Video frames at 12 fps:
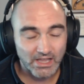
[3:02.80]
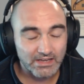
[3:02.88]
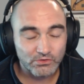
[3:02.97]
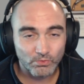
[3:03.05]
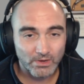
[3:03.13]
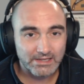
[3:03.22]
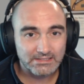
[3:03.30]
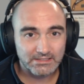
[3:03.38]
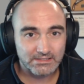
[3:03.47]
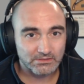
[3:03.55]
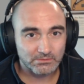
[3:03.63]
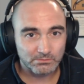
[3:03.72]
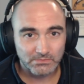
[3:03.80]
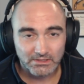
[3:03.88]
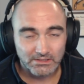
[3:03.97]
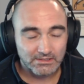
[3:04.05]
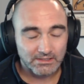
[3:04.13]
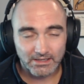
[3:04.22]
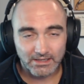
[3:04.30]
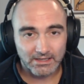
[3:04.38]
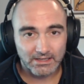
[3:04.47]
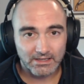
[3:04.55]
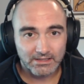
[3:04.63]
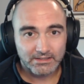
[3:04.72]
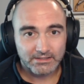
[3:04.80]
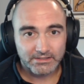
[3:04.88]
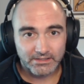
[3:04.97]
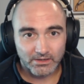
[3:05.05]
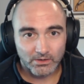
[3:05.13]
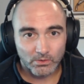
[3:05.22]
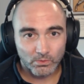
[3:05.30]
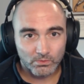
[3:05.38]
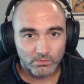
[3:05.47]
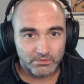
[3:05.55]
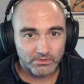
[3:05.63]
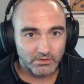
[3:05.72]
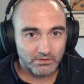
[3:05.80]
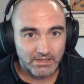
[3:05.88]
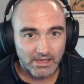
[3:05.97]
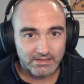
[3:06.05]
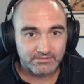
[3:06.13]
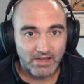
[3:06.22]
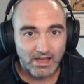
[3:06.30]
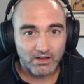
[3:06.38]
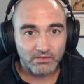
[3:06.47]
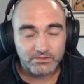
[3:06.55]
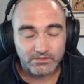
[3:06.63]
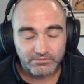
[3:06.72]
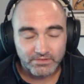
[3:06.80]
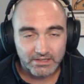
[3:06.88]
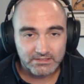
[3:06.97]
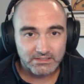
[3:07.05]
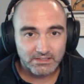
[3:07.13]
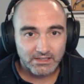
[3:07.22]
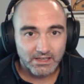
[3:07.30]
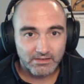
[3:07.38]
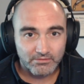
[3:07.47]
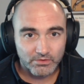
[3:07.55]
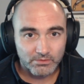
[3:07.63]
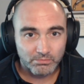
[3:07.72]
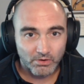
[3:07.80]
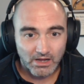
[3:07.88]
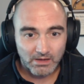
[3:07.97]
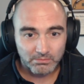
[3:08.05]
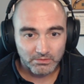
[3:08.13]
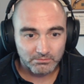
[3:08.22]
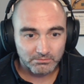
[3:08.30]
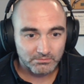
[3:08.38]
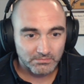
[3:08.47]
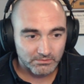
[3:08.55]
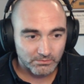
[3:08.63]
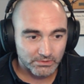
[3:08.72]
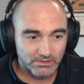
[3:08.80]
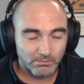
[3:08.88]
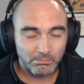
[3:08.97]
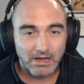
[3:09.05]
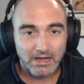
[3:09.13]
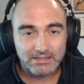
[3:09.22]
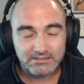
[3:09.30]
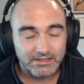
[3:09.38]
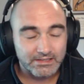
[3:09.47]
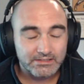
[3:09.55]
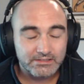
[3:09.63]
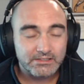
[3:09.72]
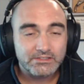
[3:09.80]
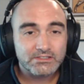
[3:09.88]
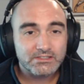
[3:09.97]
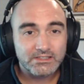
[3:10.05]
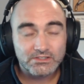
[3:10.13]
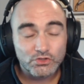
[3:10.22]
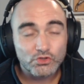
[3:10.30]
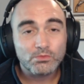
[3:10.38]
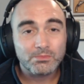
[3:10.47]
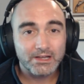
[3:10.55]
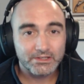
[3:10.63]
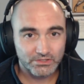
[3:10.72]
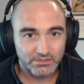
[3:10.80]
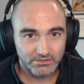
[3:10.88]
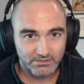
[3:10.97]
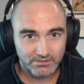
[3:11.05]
end racism, uh, you know, get Valve to fix every problem with the bots. Like you just it's too much.